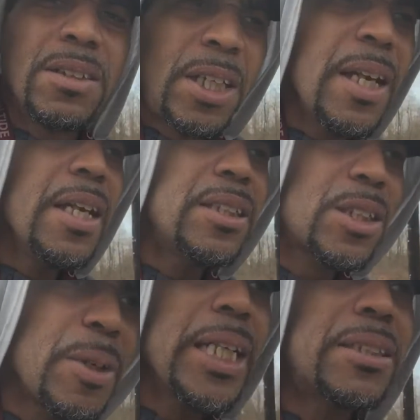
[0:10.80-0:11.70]
Cheese
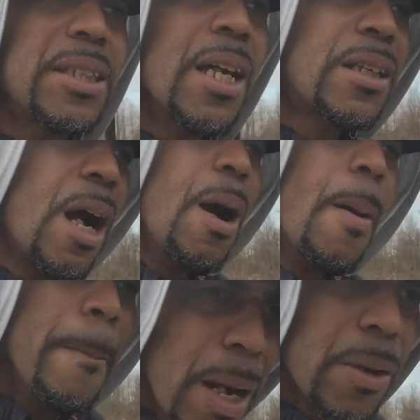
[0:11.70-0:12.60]
grits, good
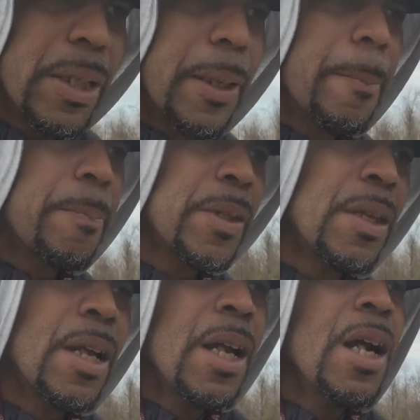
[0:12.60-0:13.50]
morning.
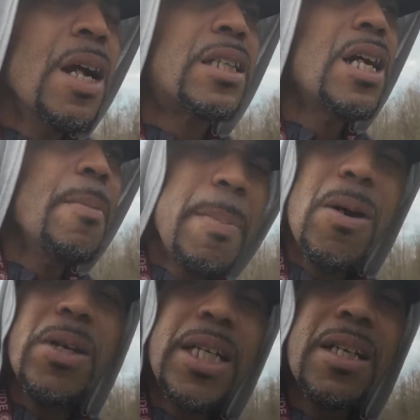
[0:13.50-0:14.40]
Good
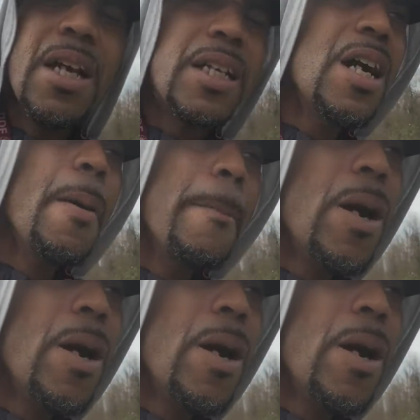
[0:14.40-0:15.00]
morning, good